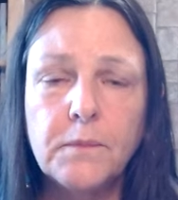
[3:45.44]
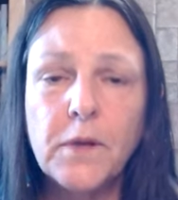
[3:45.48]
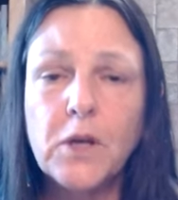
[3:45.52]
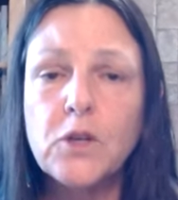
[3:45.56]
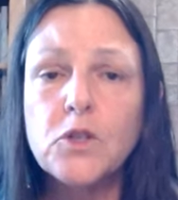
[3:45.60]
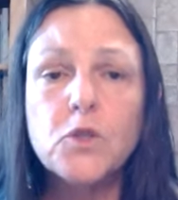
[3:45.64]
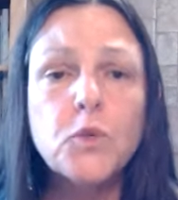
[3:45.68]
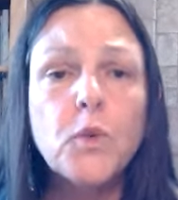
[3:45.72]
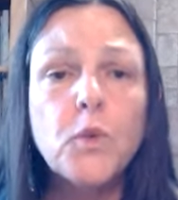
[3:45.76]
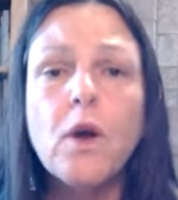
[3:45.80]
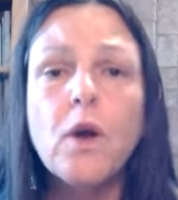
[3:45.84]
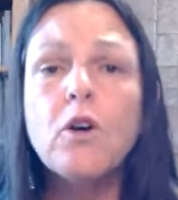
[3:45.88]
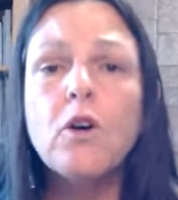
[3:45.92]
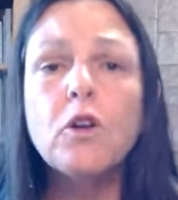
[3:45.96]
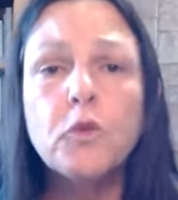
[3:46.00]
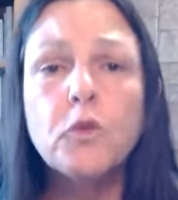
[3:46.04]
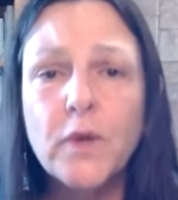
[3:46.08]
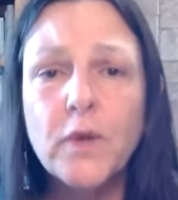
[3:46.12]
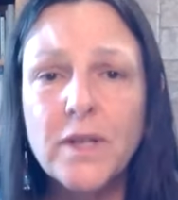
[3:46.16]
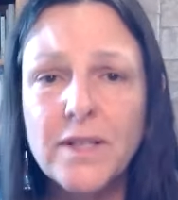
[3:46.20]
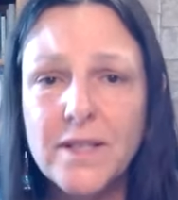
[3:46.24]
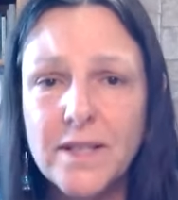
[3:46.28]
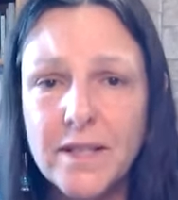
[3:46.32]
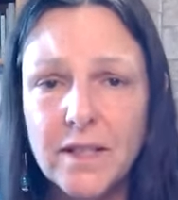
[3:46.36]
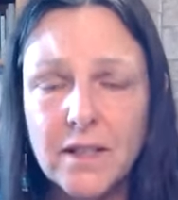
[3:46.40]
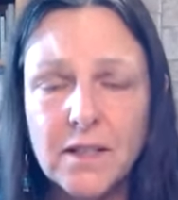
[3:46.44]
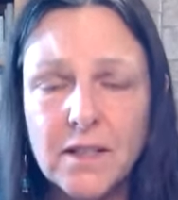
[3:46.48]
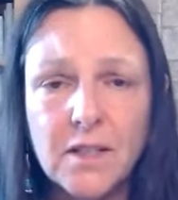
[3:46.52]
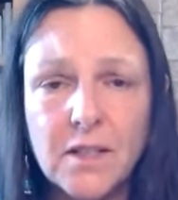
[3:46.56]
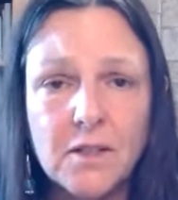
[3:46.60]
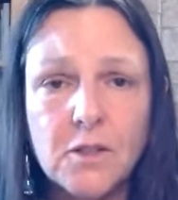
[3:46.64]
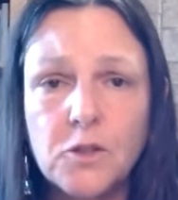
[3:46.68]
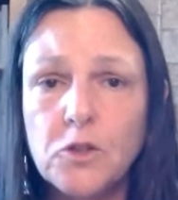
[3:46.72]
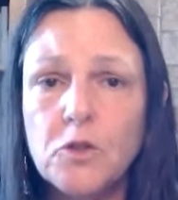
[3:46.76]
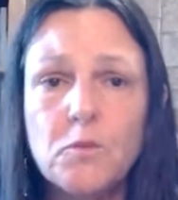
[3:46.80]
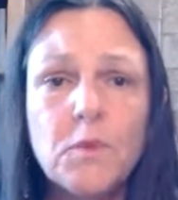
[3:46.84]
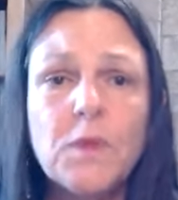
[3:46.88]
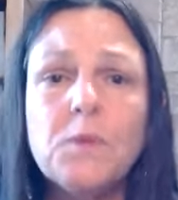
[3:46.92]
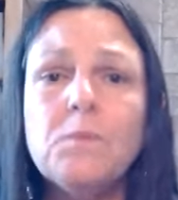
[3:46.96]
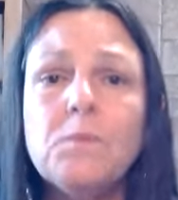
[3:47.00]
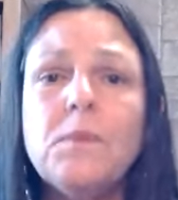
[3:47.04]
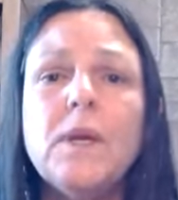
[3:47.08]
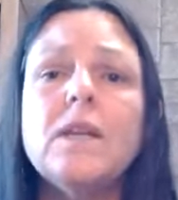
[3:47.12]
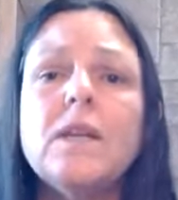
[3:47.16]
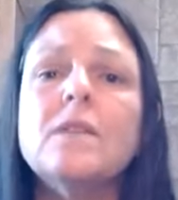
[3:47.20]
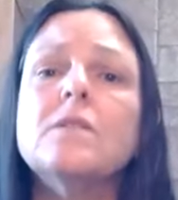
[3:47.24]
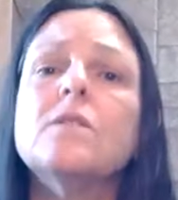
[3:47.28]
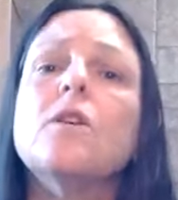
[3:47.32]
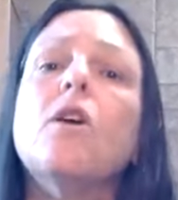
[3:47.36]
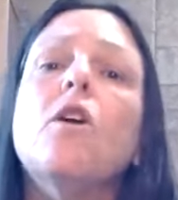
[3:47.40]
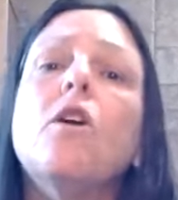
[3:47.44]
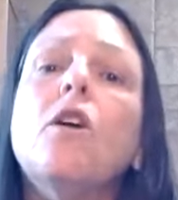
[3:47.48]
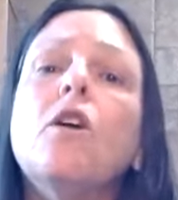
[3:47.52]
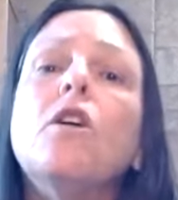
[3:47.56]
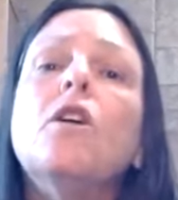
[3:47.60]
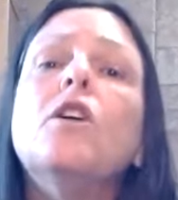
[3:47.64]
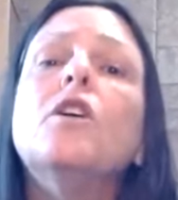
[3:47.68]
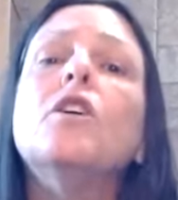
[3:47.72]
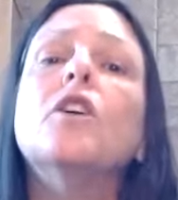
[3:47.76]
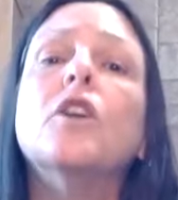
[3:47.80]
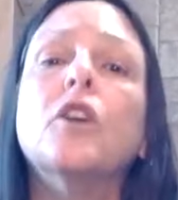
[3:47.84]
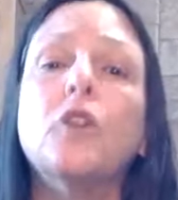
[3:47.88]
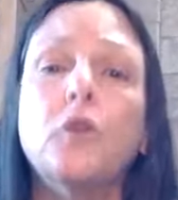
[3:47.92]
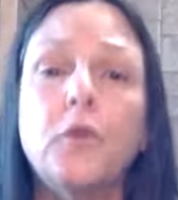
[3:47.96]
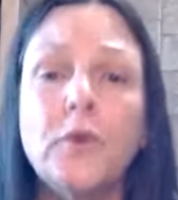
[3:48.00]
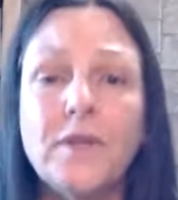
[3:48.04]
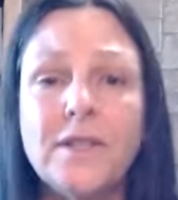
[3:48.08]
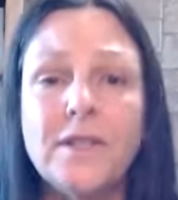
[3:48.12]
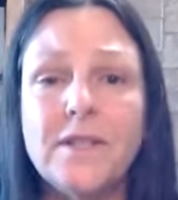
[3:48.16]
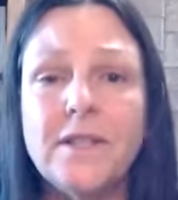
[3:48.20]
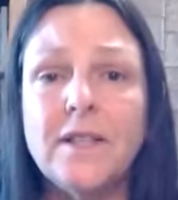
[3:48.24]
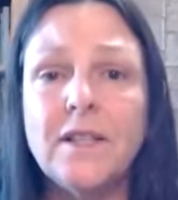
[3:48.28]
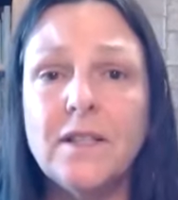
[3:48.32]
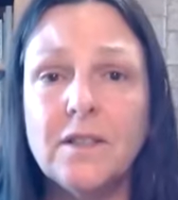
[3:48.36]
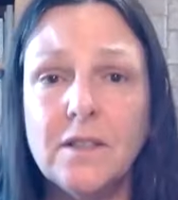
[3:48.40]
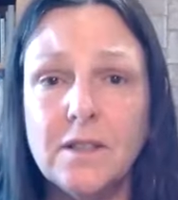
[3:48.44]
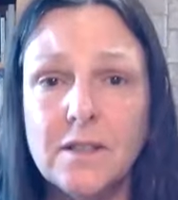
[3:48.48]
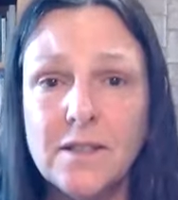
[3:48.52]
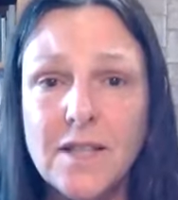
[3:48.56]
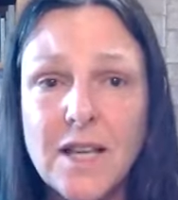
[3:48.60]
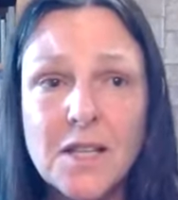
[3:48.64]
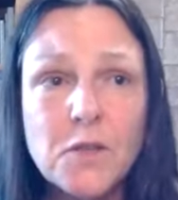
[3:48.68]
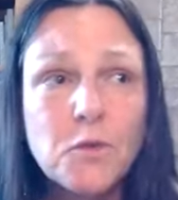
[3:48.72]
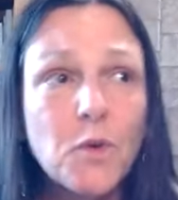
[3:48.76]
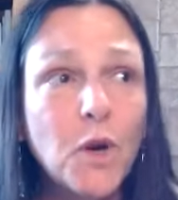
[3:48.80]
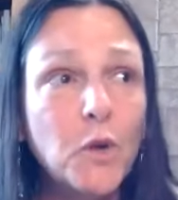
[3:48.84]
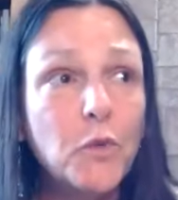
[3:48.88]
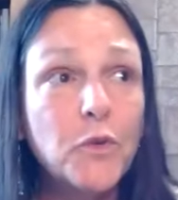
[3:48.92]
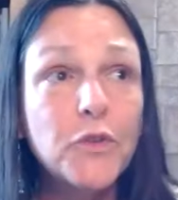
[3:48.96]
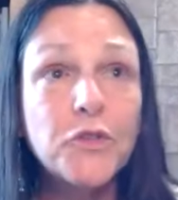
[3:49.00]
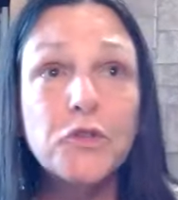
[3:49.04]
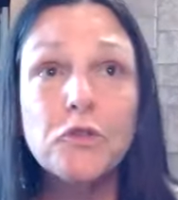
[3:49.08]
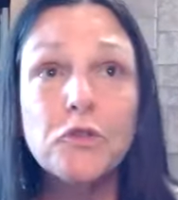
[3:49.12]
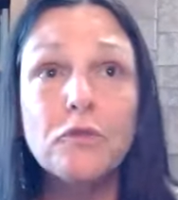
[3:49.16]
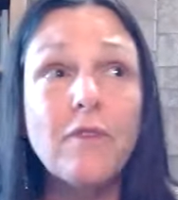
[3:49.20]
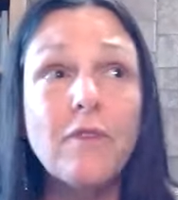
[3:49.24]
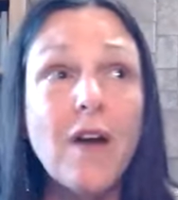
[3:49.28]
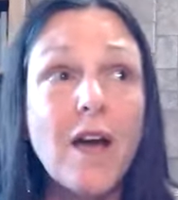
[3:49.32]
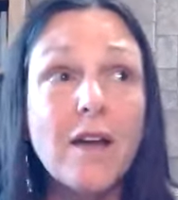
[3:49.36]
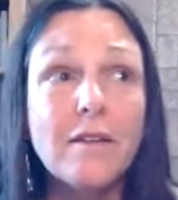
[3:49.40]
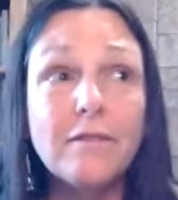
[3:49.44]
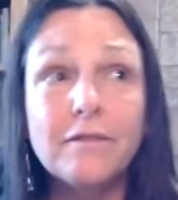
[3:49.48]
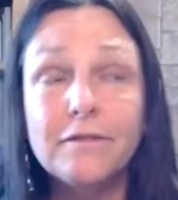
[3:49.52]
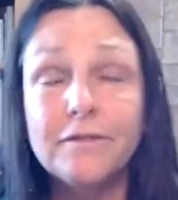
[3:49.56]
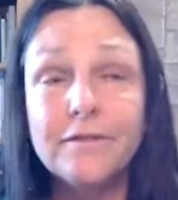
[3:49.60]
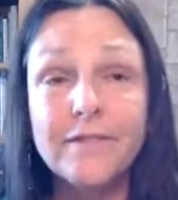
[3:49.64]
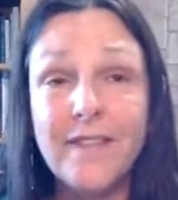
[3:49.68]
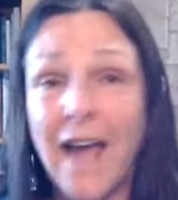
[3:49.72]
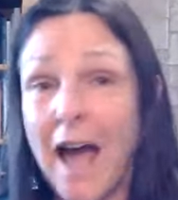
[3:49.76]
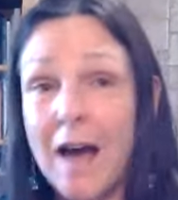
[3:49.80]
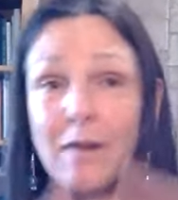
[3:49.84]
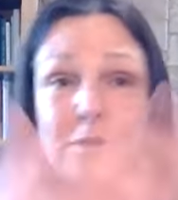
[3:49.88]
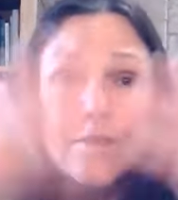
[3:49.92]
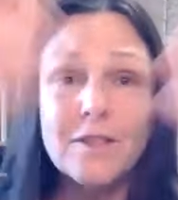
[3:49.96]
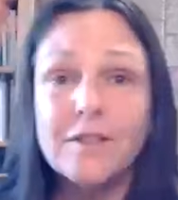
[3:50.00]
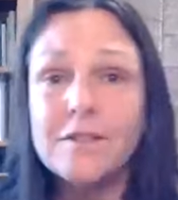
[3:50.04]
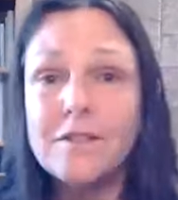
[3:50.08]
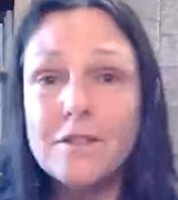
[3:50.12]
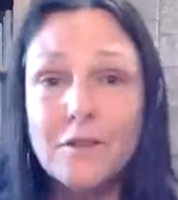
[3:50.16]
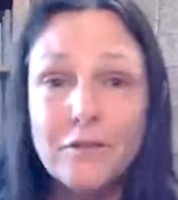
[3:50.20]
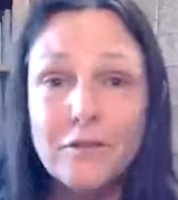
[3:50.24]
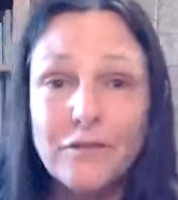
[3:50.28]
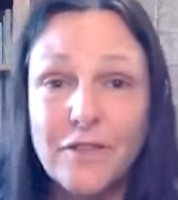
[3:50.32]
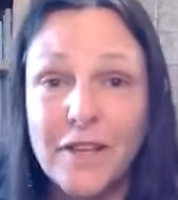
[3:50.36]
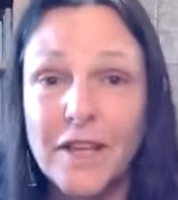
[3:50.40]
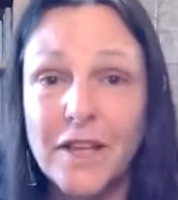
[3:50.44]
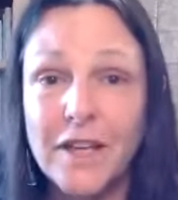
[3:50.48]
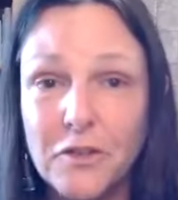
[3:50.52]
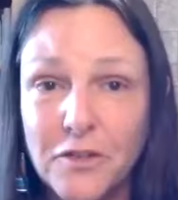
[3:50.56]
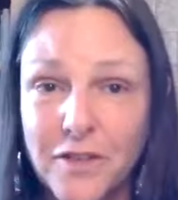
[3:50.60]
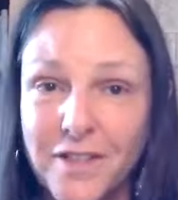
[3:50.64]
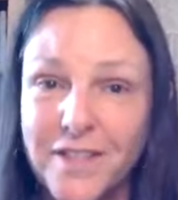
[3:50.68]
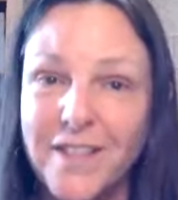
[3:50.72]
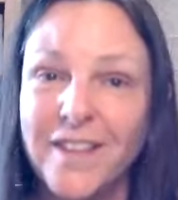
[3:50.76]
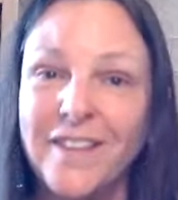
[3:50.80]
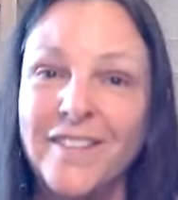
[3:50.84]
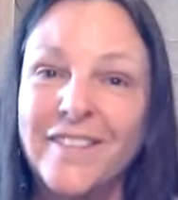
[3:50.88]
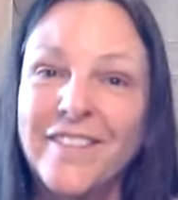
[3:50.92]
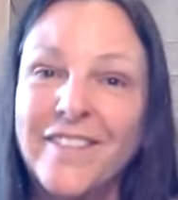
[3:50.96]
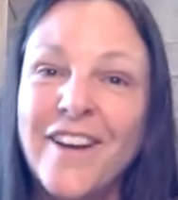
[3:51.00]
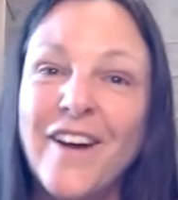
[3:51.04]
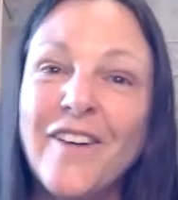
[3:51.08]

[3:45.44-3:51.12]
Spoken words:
Because we're all resilience. Human beings are resilience. That's why we survived thousands of years.